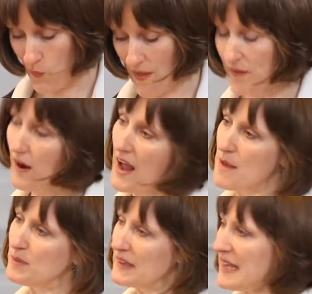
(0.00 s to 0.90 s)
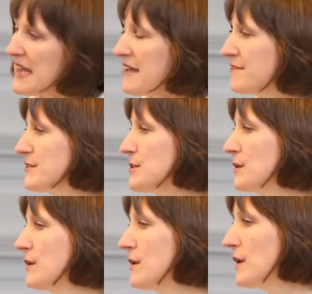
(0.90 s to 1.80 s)
whether I
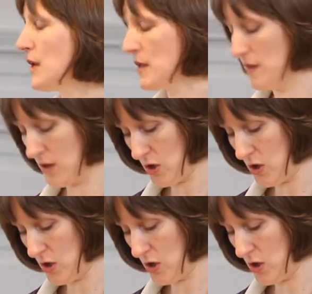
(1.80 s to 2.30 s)
believed in the